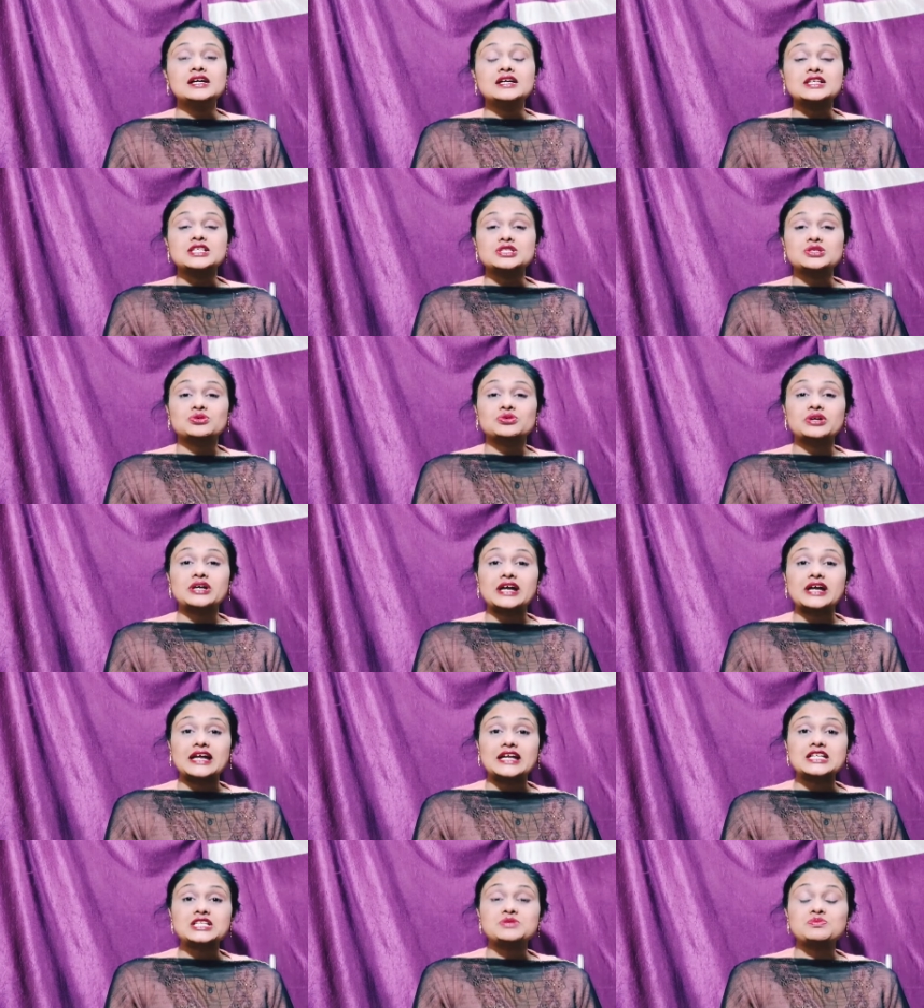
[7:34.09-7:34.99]
so
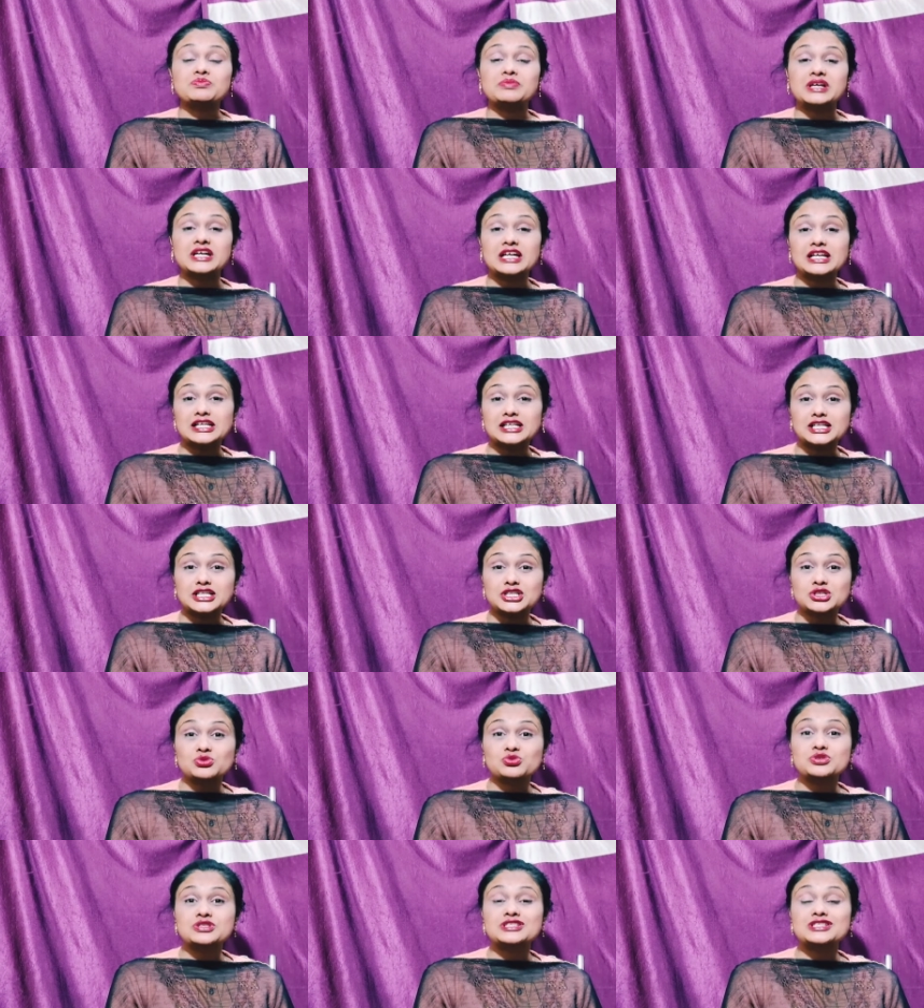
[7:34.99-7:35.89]
it may lead
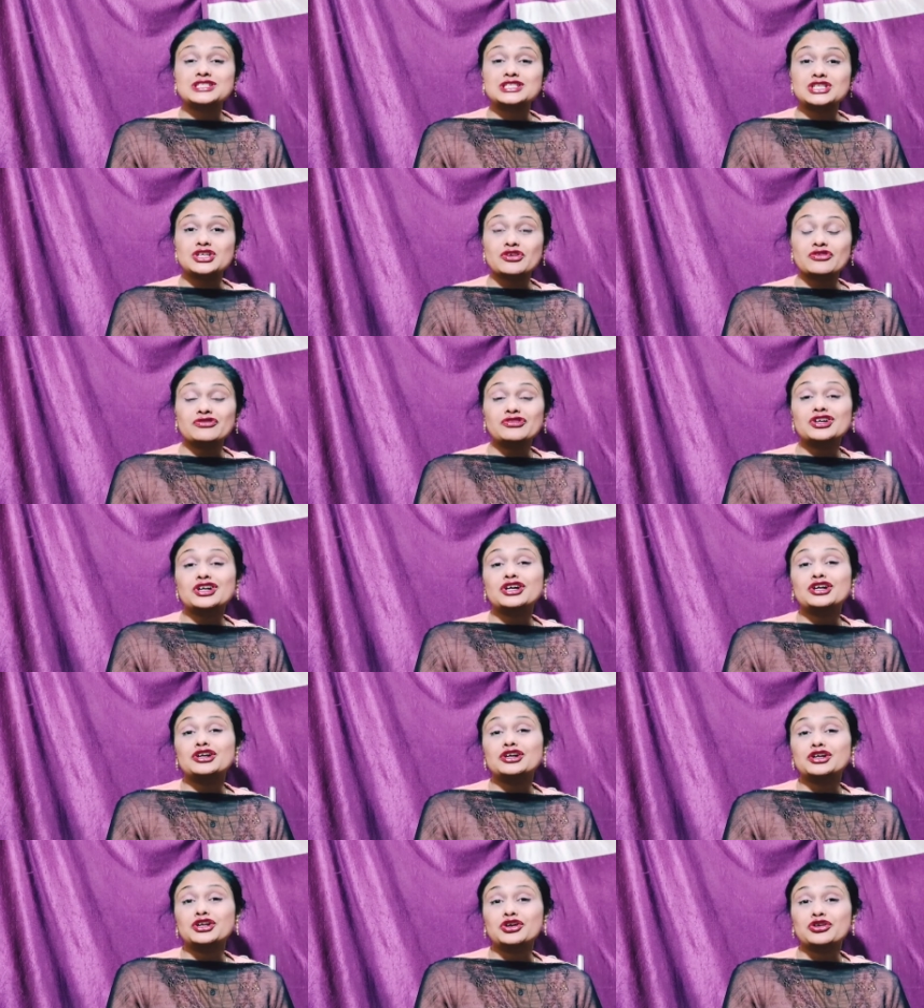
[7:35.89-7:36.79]
to
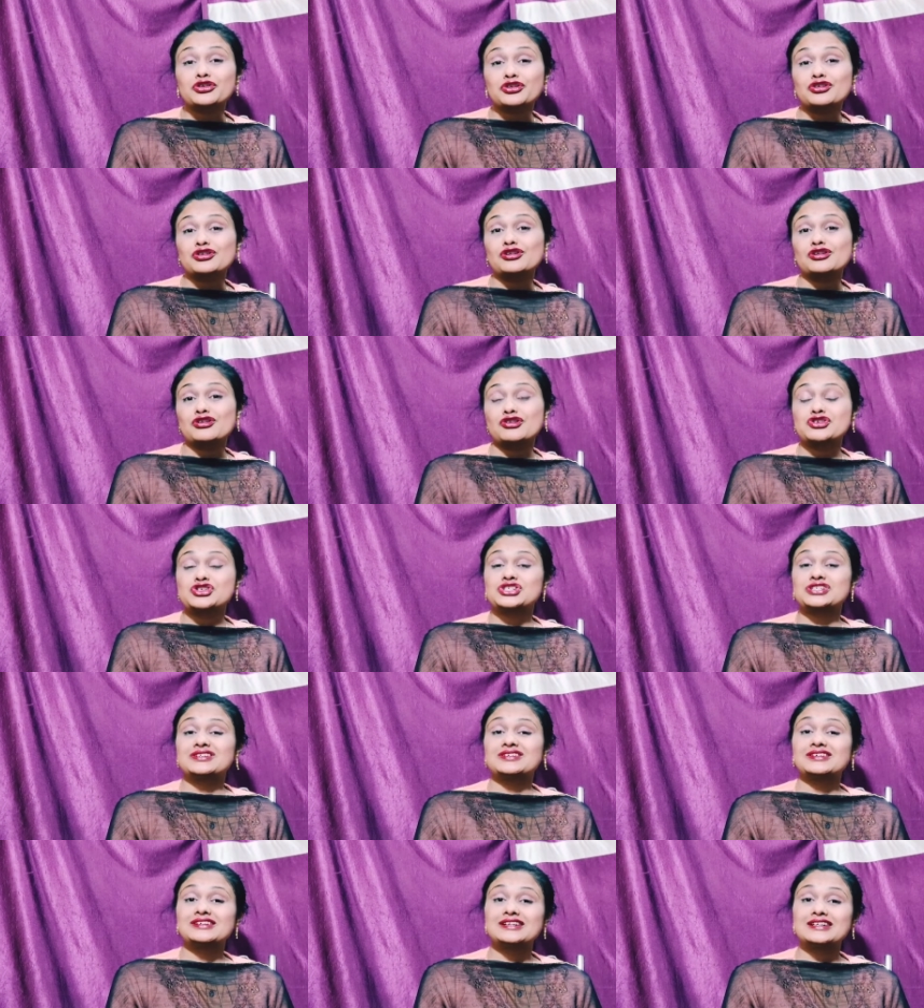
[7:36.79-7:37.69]
severe
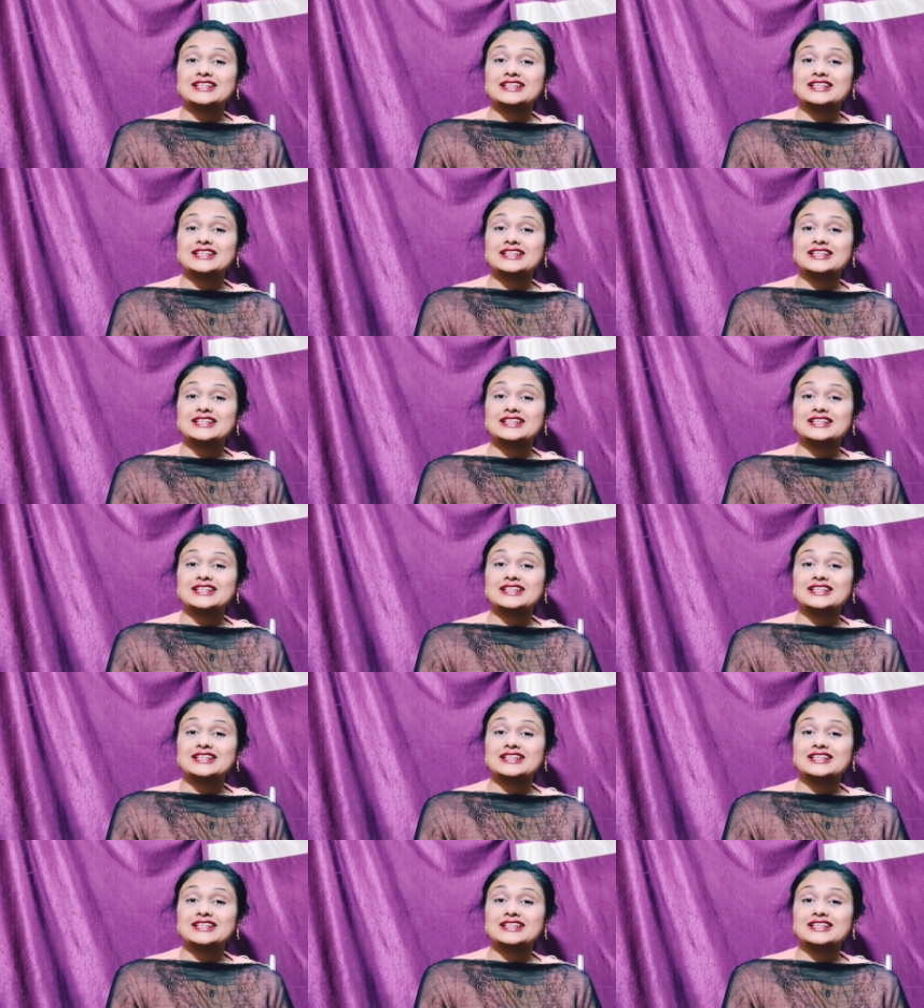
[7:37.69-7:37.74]
neurological